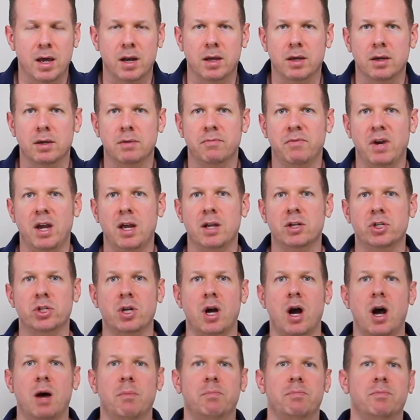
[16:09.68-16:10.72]
at a van
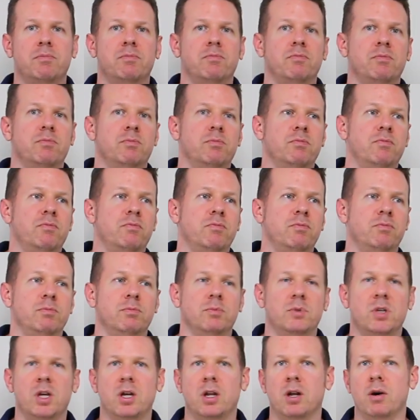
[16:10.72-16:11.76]
shop,
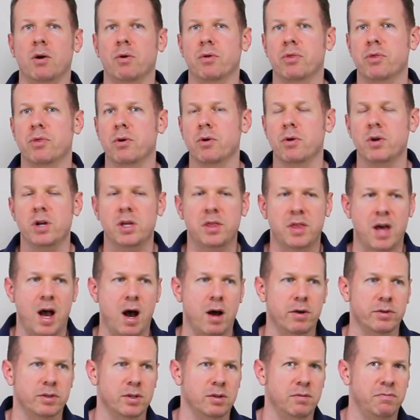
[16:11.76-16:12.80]
you know,
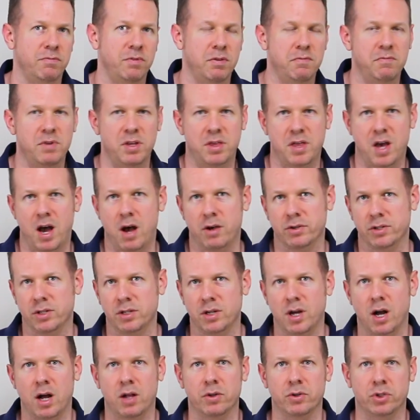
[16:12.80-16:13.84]
$30,000,
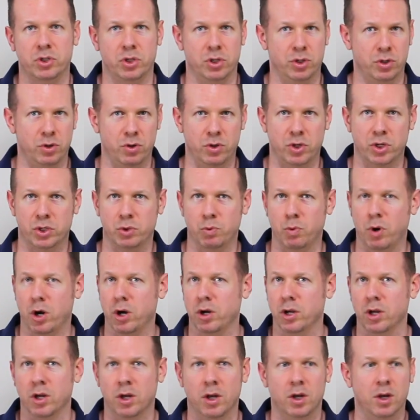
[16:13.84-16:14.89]
$50,000 to do this
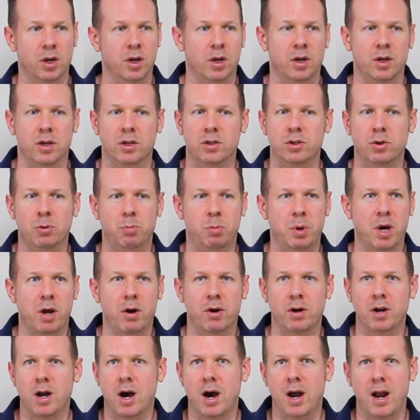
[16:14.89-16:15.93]
work, you
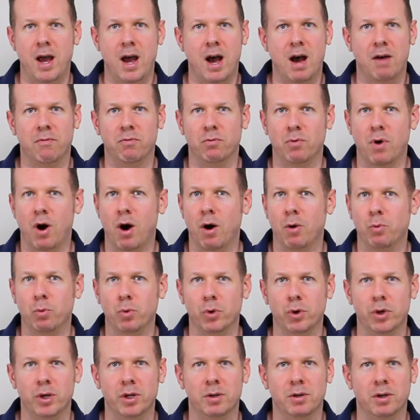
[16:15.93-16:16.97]
better not have raw
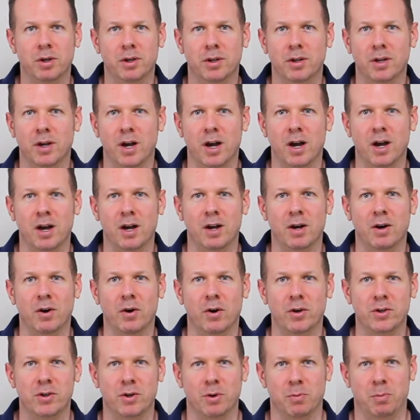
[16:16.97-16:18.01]
wood
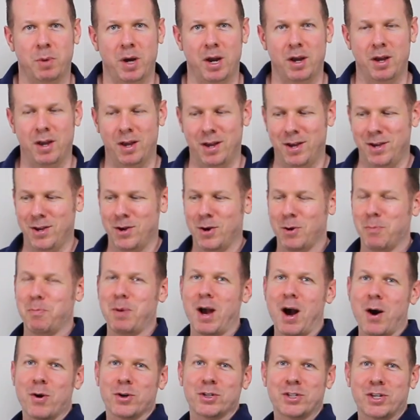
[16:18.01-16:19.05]
on your
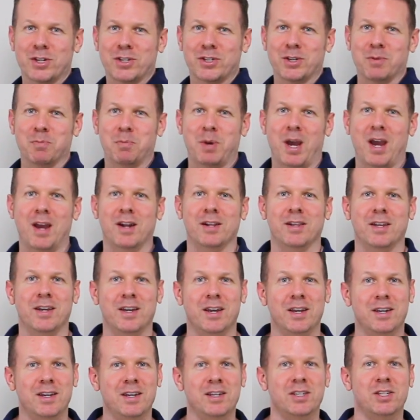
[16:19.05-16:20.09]
power system paneling.
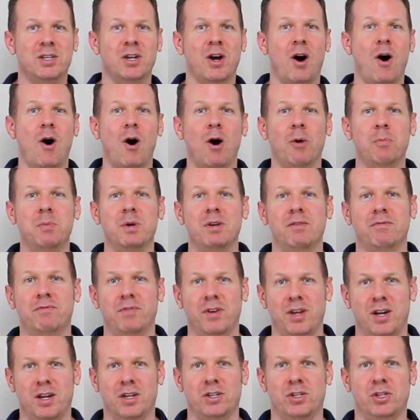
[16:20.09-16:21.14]
It needs to all be
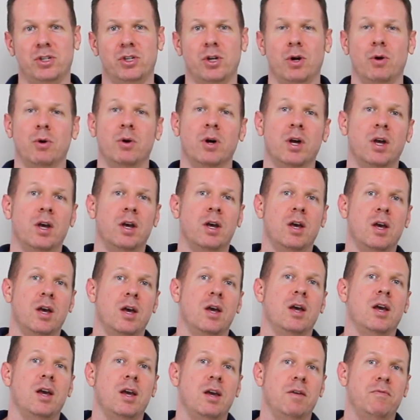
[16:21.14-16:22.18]
finished. So
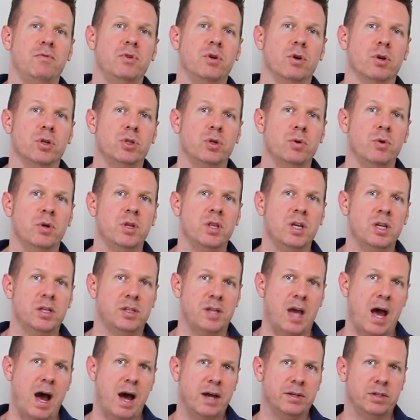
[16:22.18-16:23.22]
if you're doing this
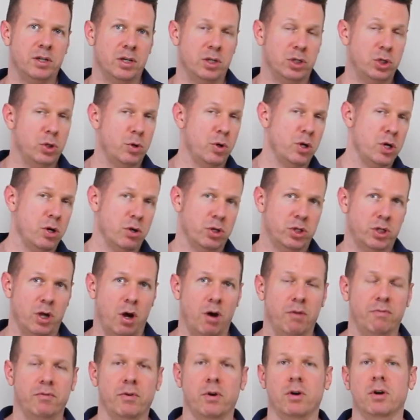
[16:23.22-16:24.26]
as a
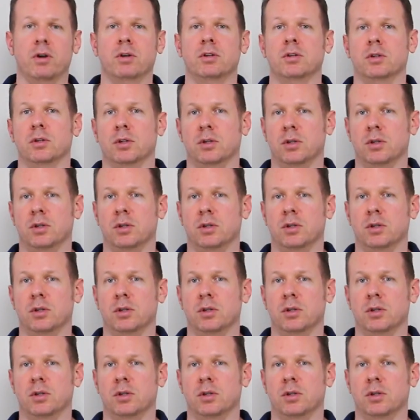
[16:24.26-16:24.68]
do-it-yourselfer,